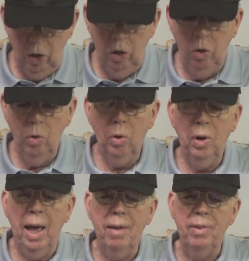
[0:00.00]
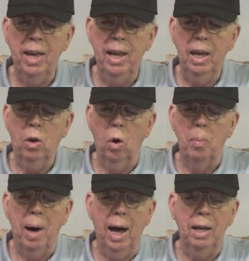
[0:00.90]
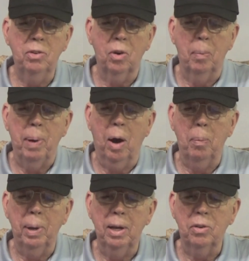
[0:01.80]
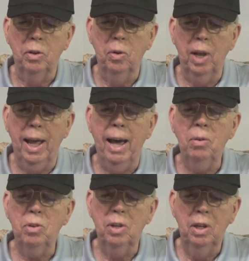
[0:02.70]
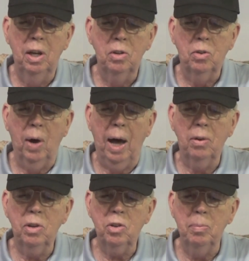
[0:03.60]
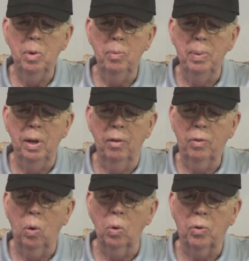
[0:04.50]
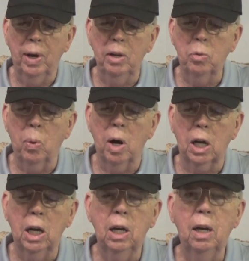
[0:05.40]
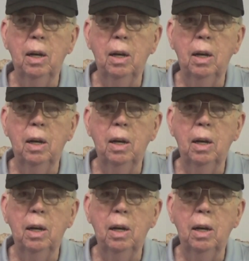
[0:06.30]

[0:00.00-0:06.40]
You don't have any coal mines or power plants on your layout, so how does the movement of coal trains work?